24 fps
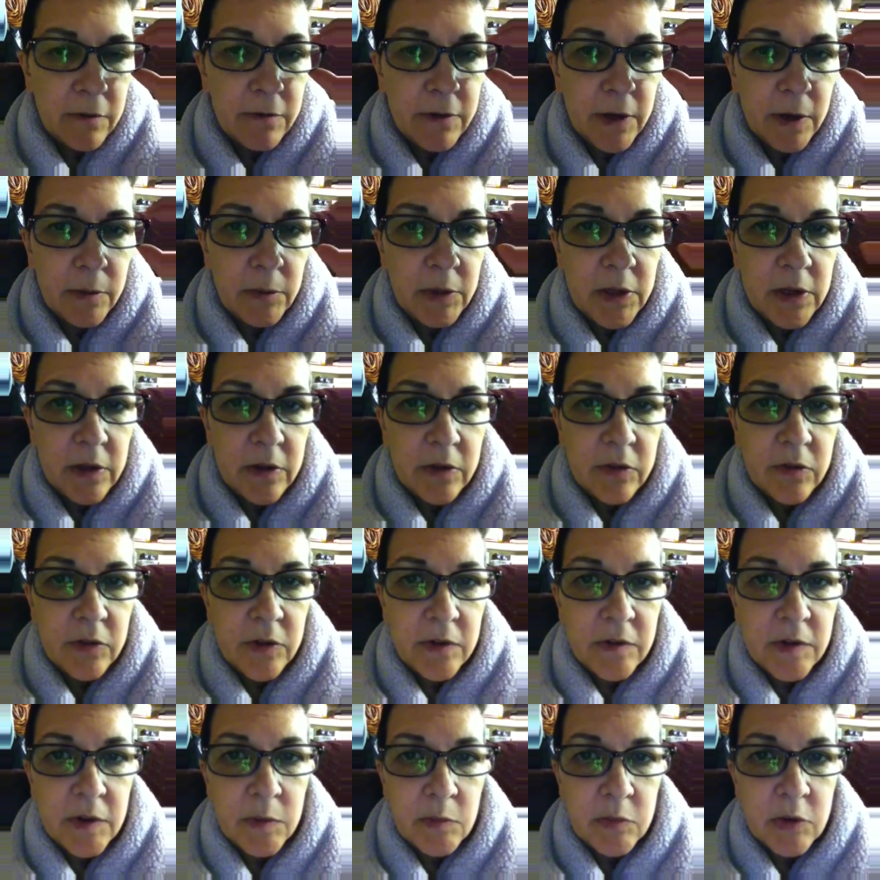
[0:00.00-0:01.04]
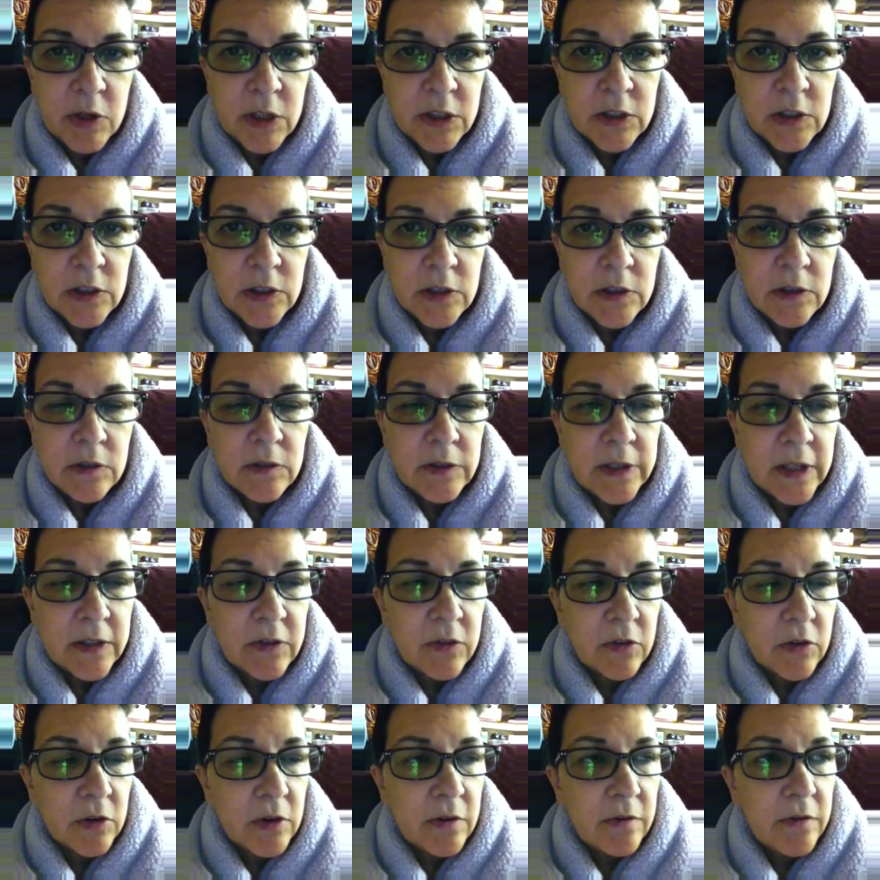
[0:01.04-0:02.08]
family history of depression,
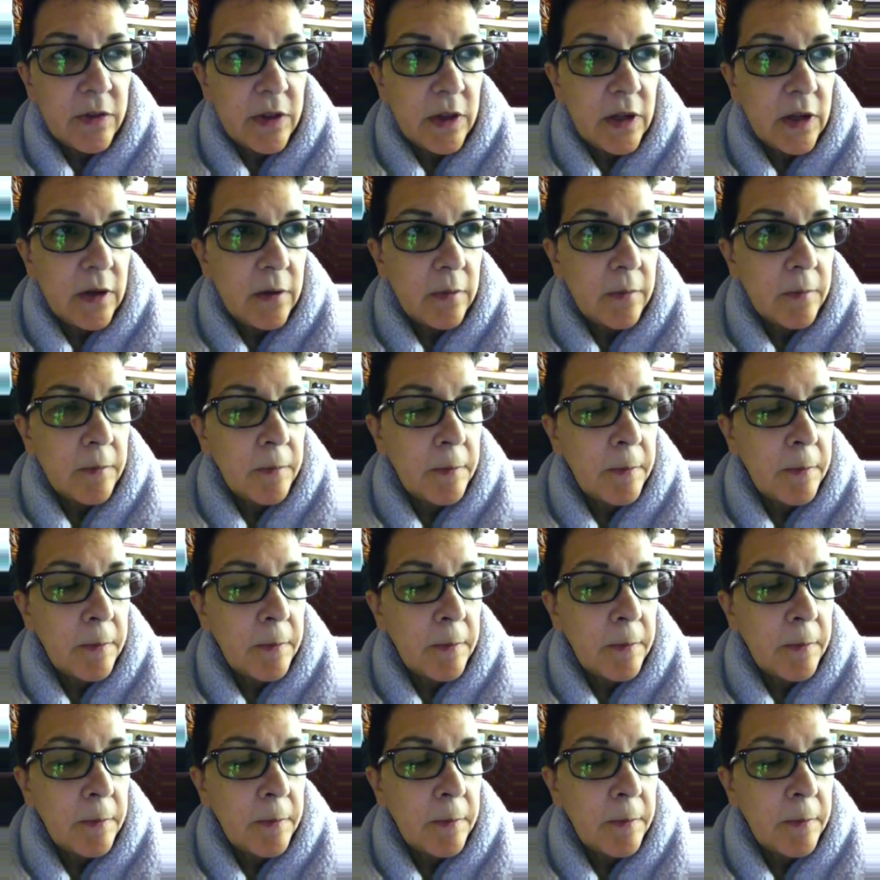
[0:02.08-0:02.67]
that sort of thing.